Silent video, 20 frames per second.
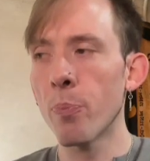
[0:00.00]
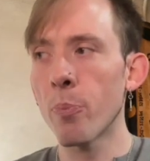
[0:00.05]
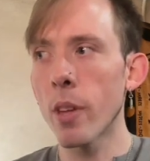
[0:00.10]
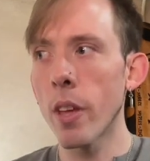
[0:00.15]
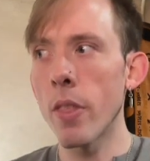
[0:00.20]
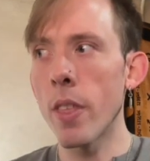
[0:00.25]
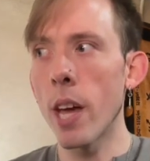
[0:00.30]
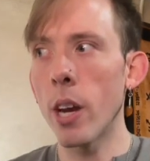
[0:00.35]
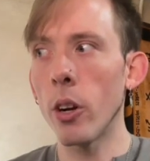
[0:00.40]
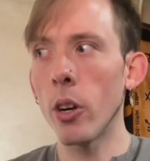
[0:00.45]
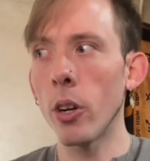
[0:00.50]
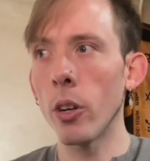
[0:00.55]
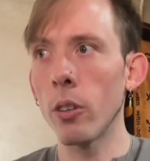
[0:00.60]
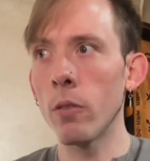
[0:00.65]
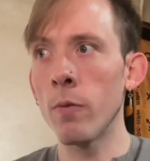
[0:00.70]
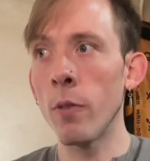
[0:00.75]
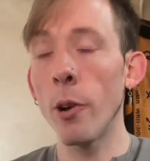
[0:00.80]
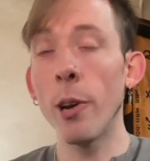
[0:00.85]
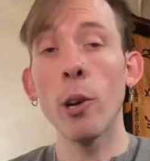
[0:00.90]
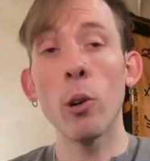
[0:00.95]
that are
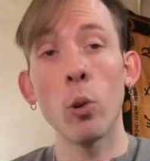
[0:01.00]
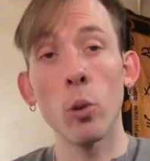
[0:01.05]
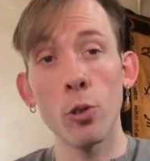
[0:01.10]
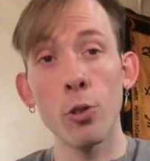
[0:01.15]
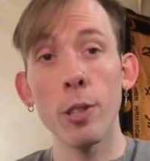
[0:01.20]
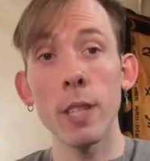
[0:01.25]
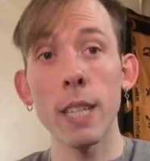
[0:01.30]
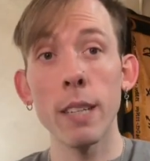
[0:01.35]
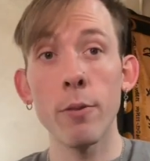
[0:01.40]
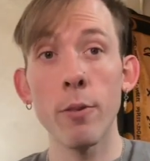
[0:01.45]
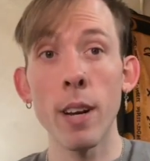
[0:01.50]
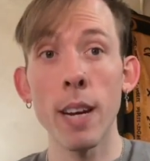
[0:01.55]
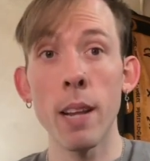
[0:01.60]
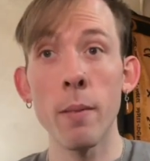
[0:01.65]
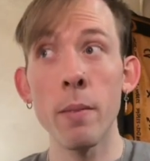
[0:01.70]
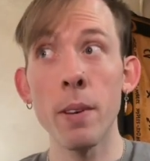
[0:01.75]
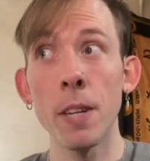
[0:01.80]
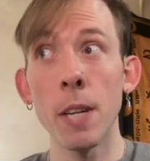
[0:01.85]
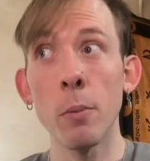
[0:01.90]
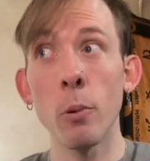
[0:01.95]
very culturally different
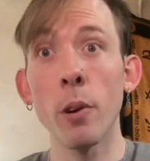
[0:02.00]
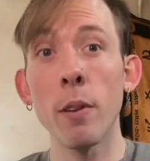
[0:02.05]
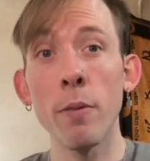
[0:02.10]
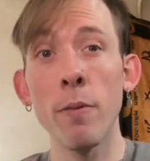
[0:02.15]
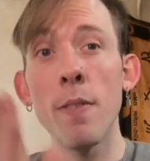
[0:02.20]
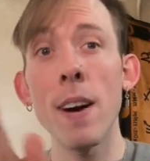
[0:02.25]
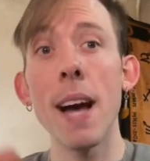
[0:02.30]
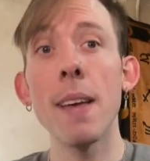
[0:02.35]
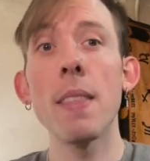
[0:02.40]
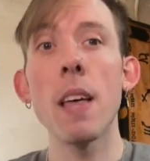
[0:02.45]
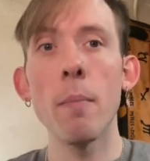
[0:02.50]
and being able to find